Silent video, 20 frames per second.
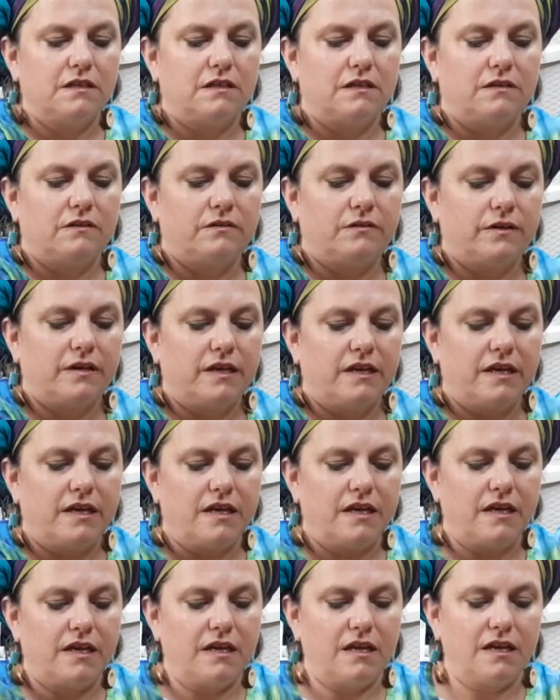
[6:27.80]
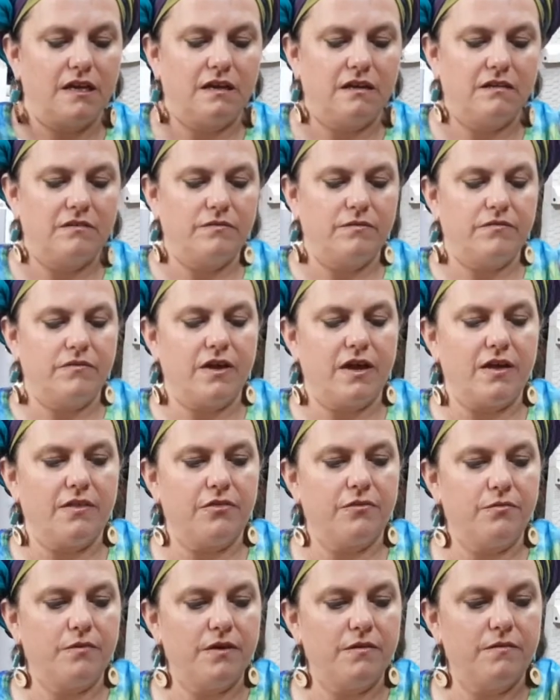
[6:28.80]
Okay, we've got
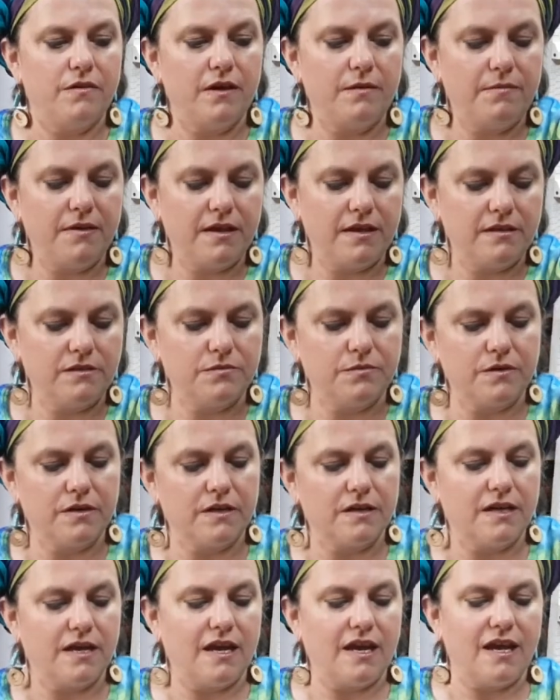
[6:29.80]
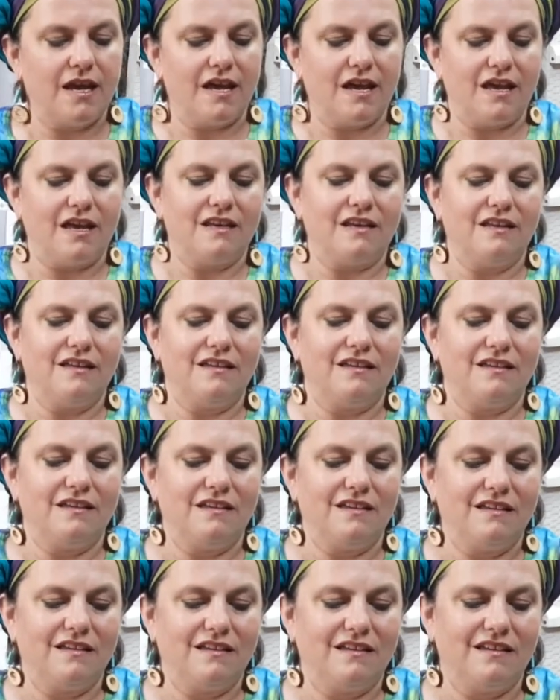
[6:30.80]
3 ribbons. We're going to add,
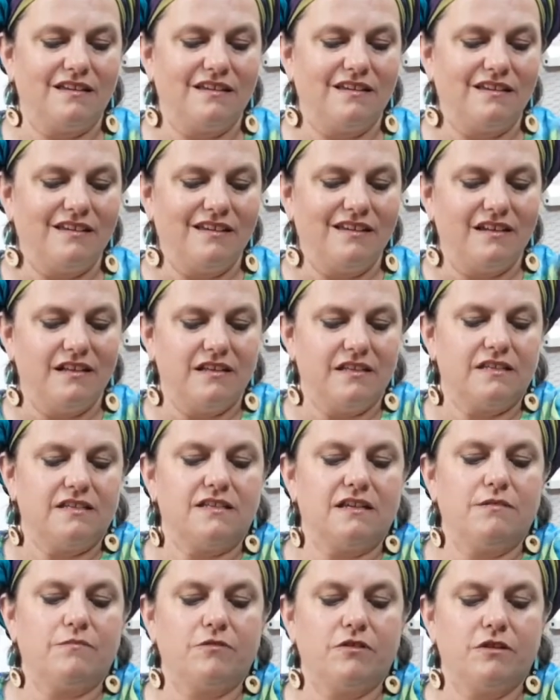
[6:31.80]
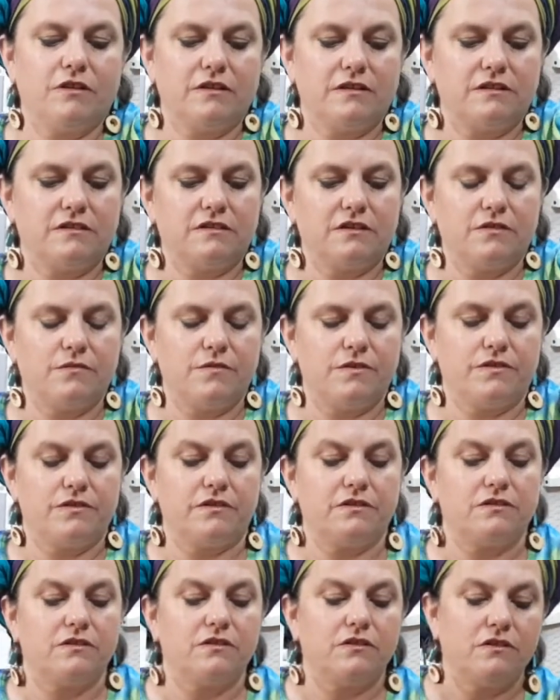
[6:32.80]
this time we're going to start with a
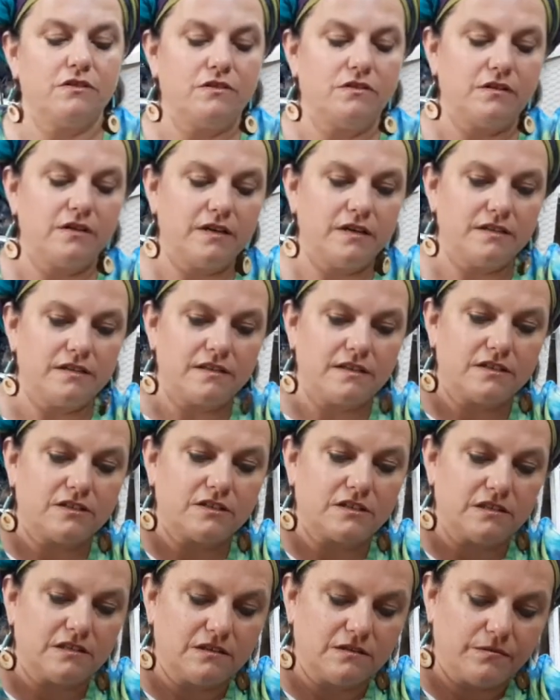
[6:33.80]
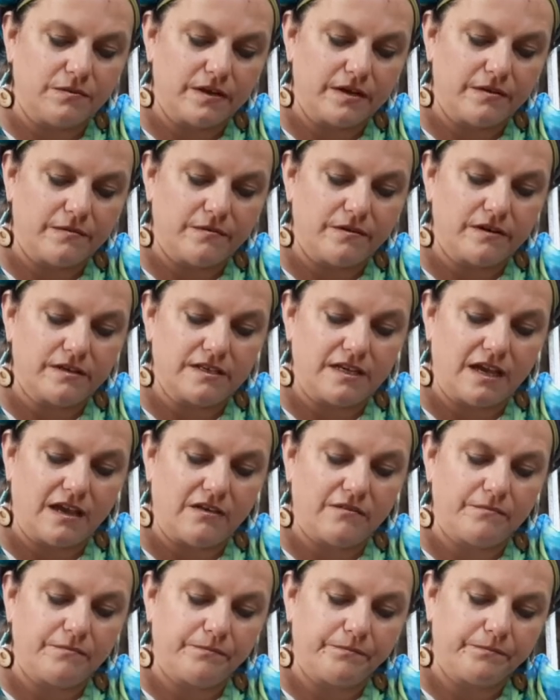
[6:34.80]
turquoise. That's just the way it worked out.